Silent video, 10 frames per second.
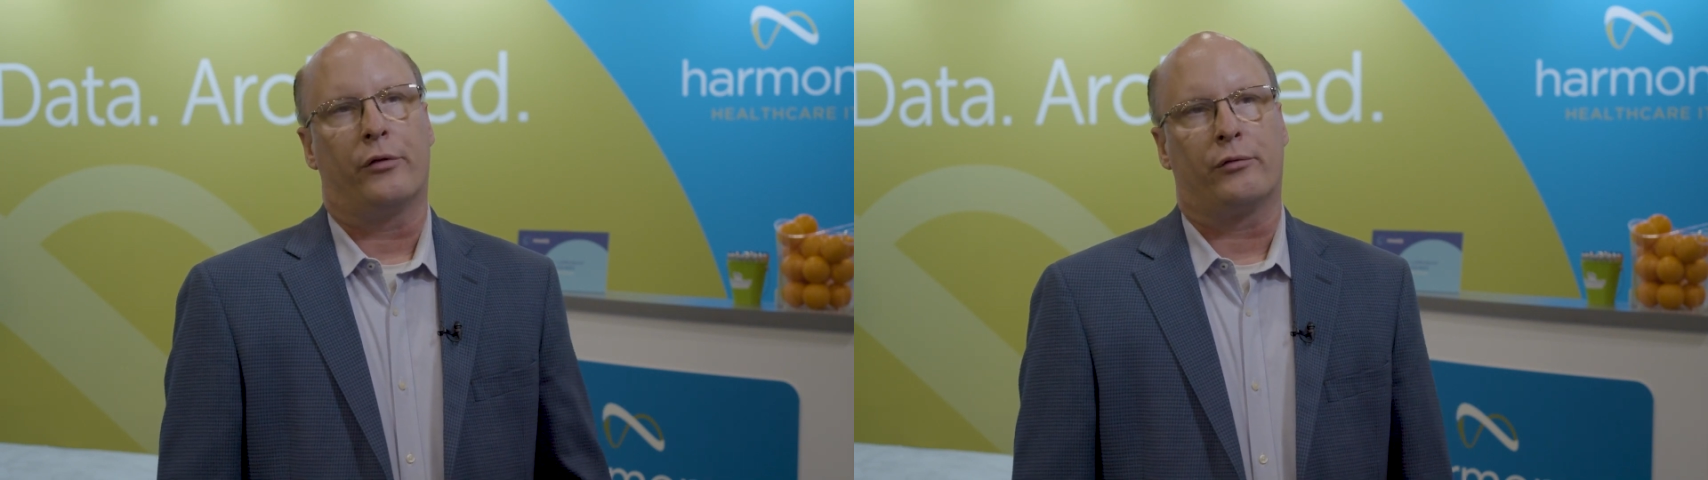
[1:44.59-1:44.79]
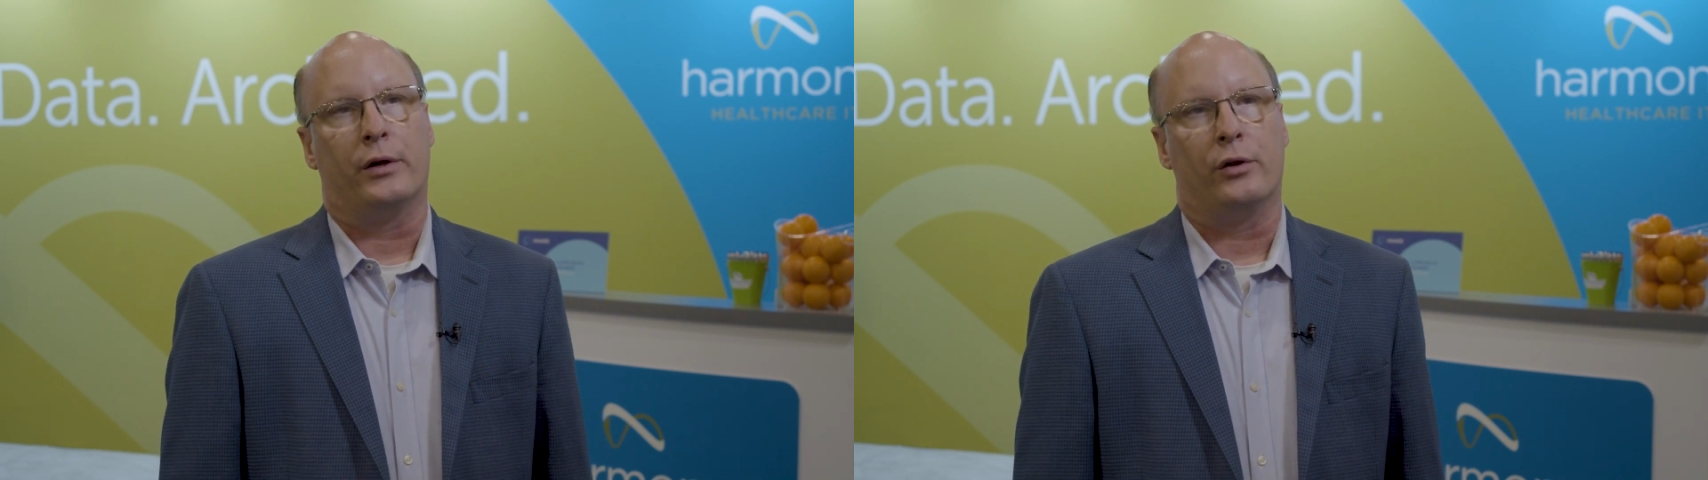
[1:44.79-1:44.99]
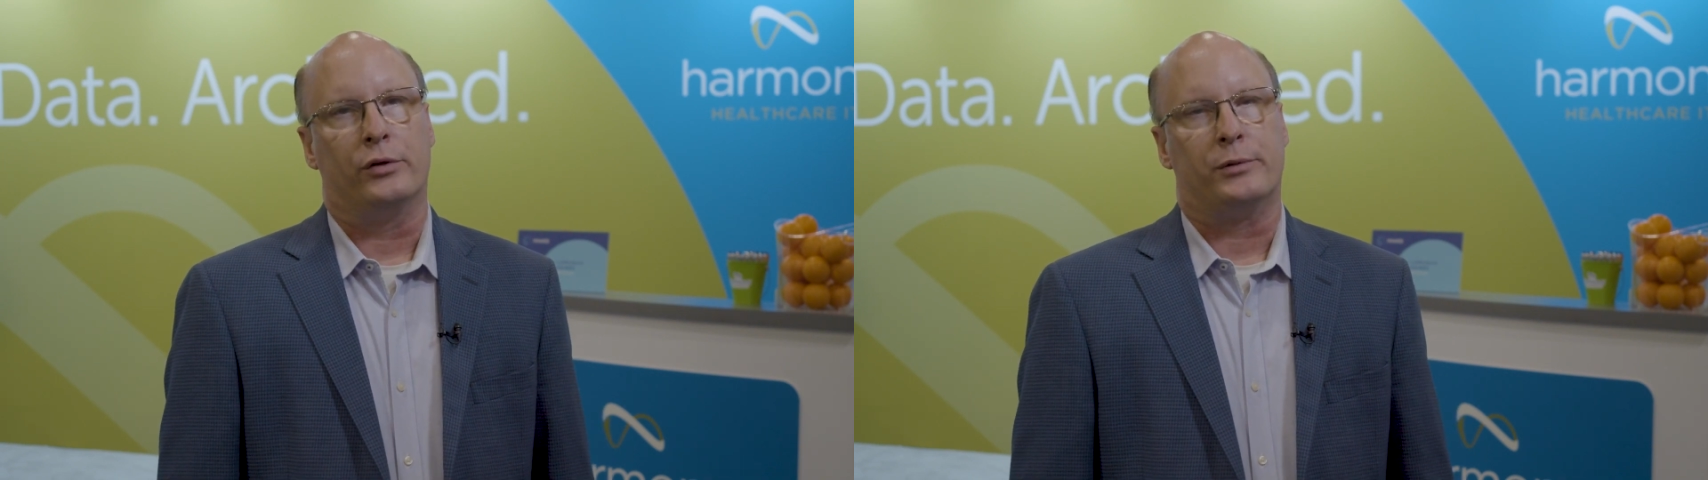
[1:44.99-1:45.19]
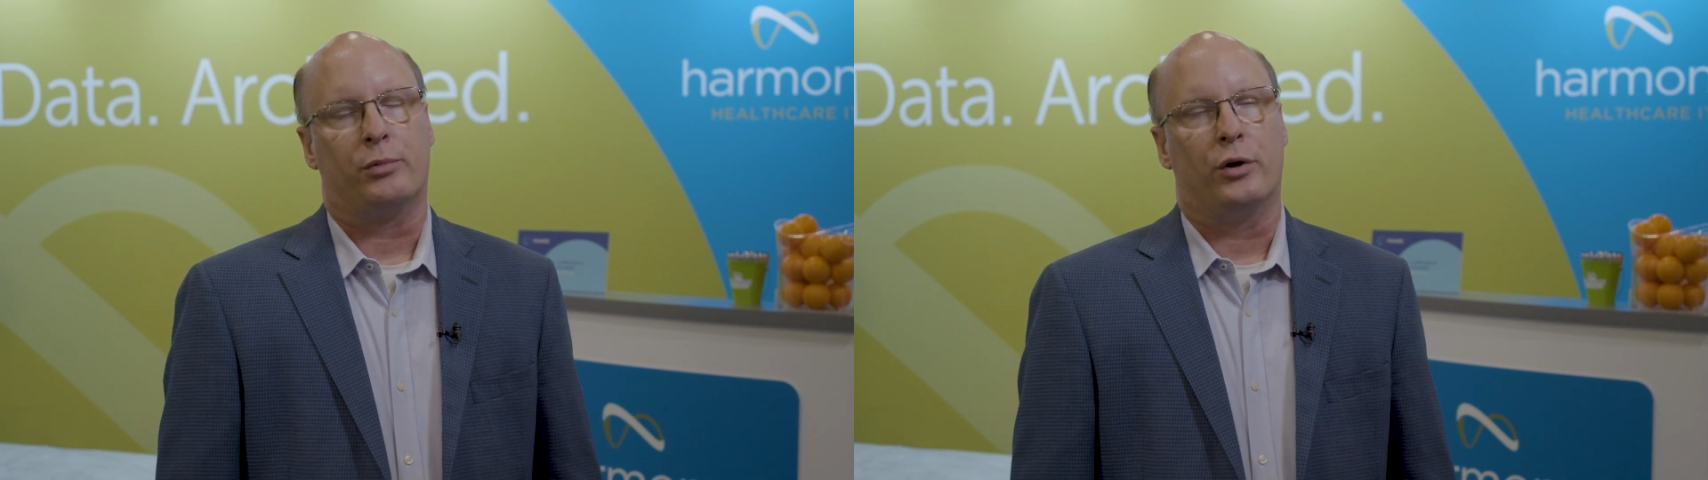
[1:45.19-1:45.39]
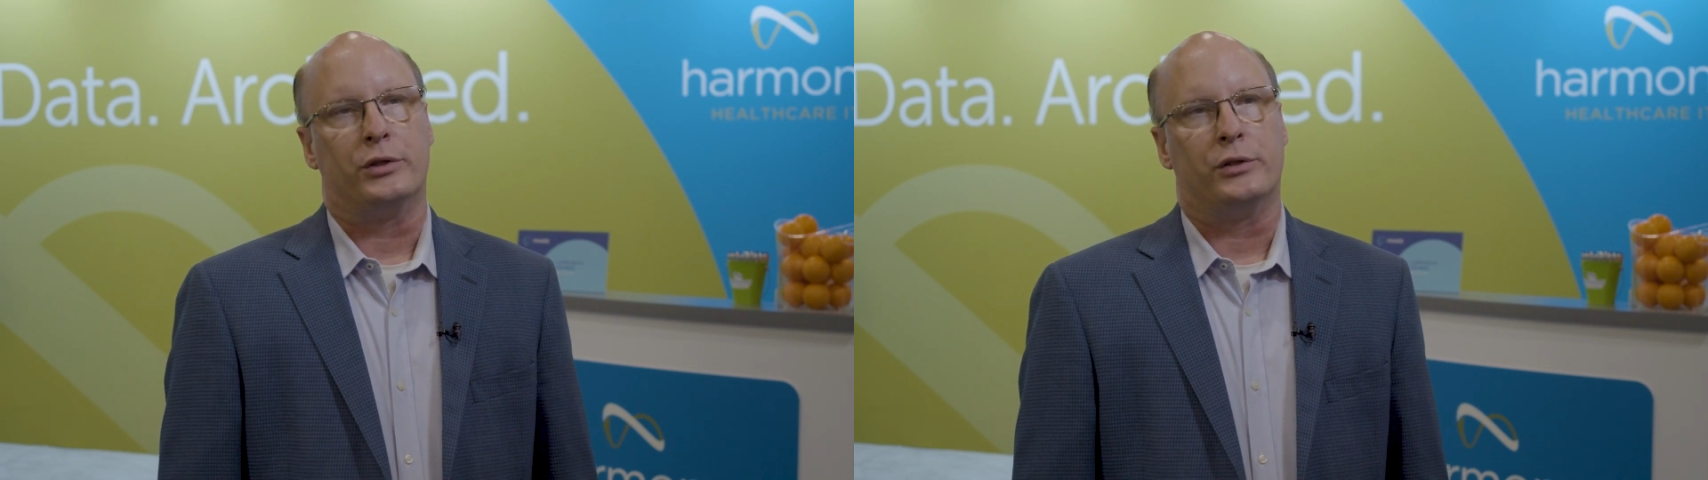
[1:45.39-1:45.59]
three of those
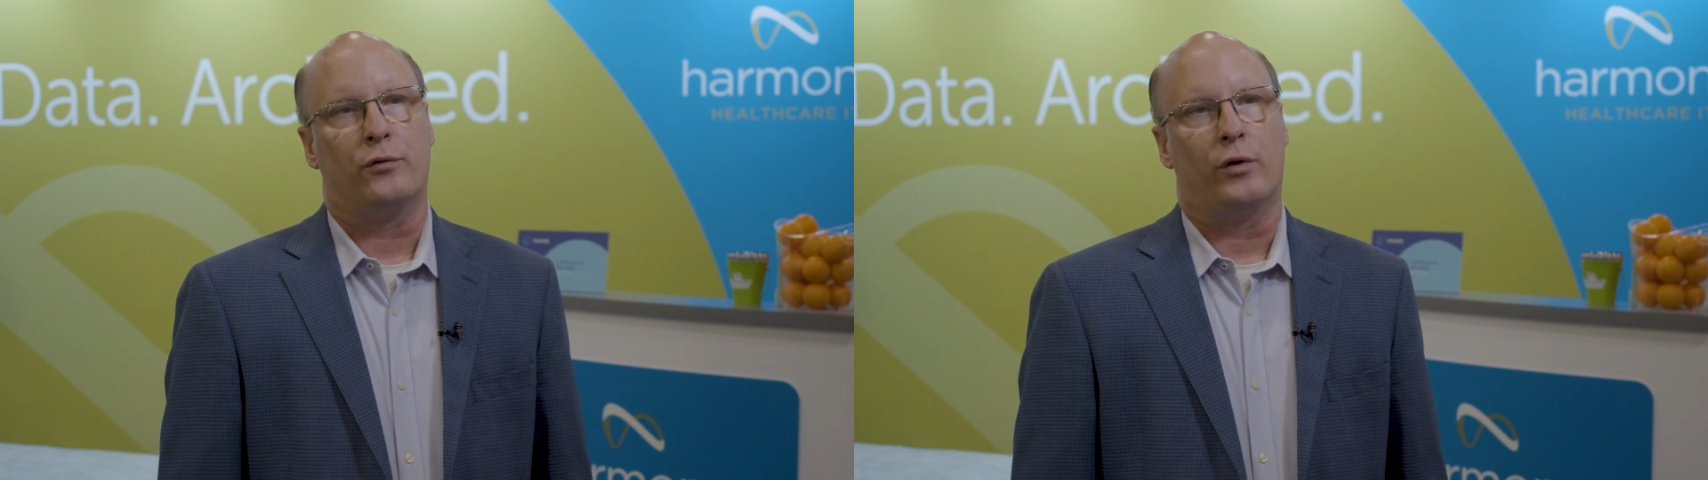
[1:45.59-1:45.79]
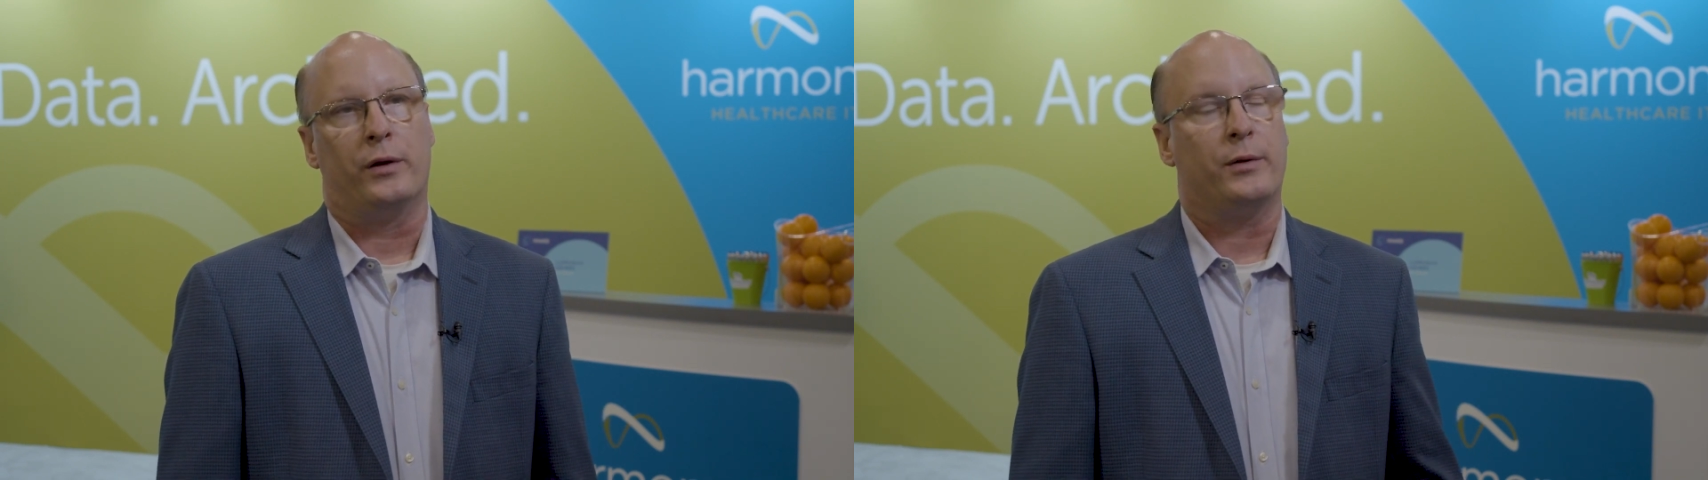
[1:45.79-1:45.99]
approaches for you,